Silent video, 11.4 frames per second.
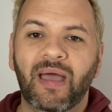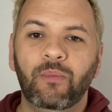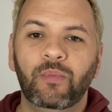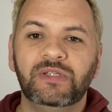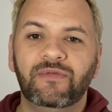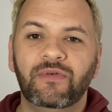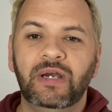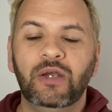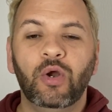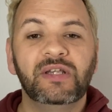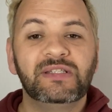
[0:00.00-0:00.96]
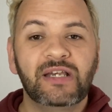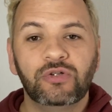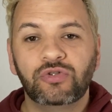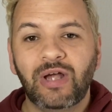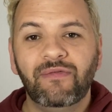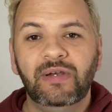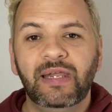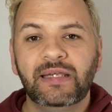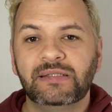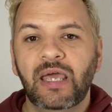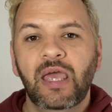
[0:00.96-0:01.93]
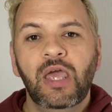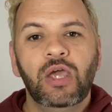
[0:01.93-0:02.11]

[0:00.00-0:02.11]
ban was for a non-essential travel list,